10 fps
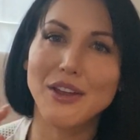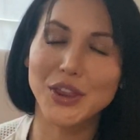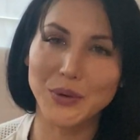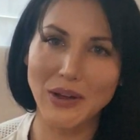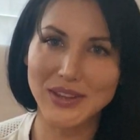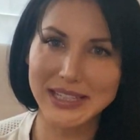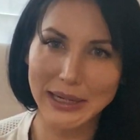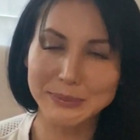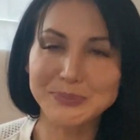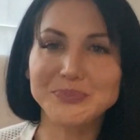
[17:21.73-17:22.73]
throughout the
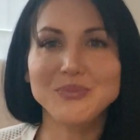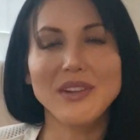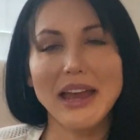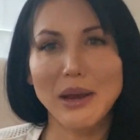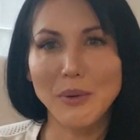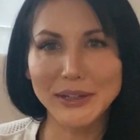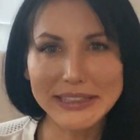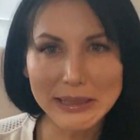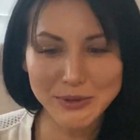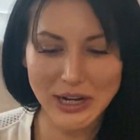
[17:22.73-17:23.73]
day. And I want you to
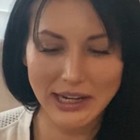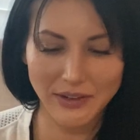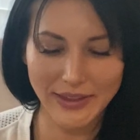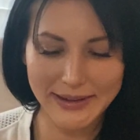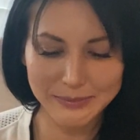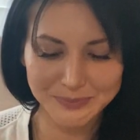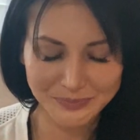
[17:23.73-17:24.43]
keep track of that.